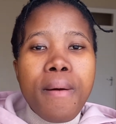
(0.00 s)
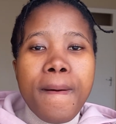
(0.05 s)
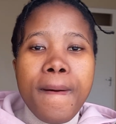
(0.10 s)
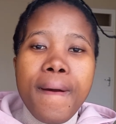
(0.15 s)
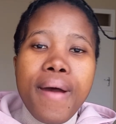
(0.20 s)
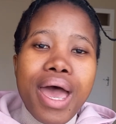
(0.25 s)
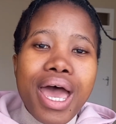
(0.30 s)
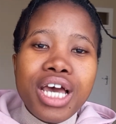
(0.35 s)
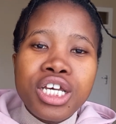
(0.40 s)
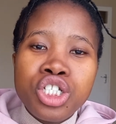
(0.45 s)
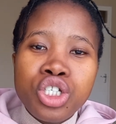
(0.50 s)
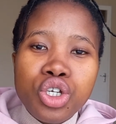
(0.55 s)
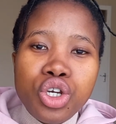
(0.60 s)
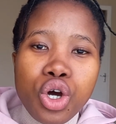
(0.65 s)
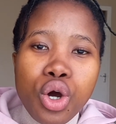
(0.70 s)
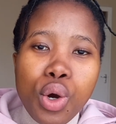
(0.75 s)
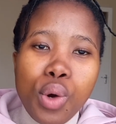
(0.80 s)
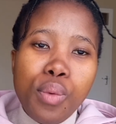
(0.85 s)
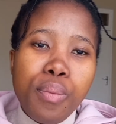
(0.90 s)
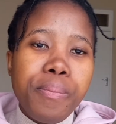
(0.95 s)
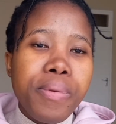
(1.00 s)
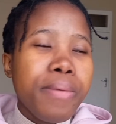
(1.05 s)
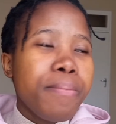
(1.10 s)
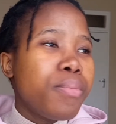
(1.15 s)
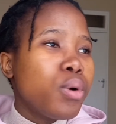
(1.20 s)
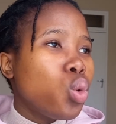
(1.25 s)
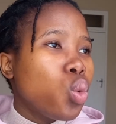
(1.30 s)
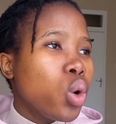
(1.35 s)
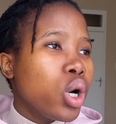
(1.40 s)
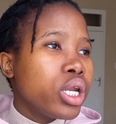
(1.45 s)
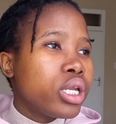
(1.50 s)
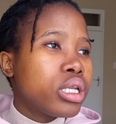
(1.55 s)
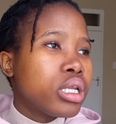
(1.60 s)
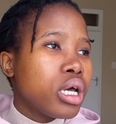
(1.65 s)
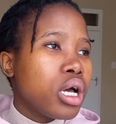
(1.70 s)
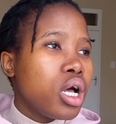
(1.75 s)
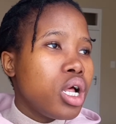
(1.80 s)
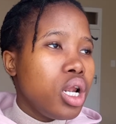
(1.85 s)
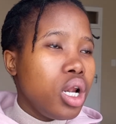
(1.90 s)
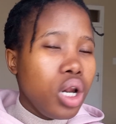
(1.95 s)
as you know, people with
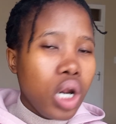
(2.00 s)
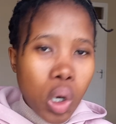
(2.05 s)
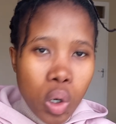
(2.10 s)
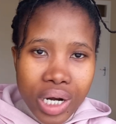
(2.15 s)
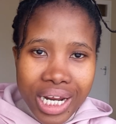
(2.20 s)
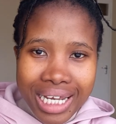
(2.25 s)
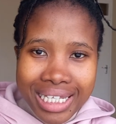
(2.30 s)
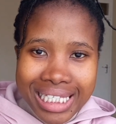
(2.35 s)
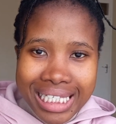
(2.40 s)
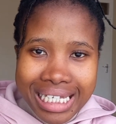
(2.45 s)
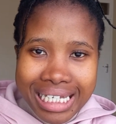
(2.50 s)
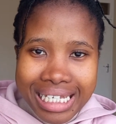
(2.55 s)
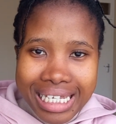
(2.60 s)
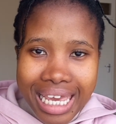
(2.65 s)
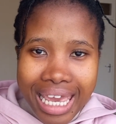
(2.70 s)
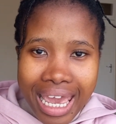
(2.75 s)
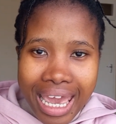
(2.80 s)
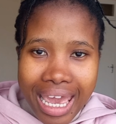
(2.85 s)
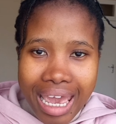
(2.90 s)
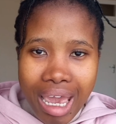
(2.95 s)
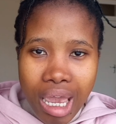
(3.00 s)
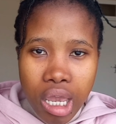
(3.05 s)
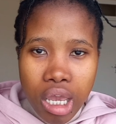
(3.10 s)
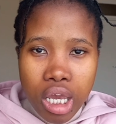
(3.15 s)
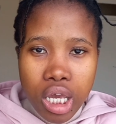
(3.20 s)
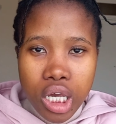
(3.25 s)
low density hair,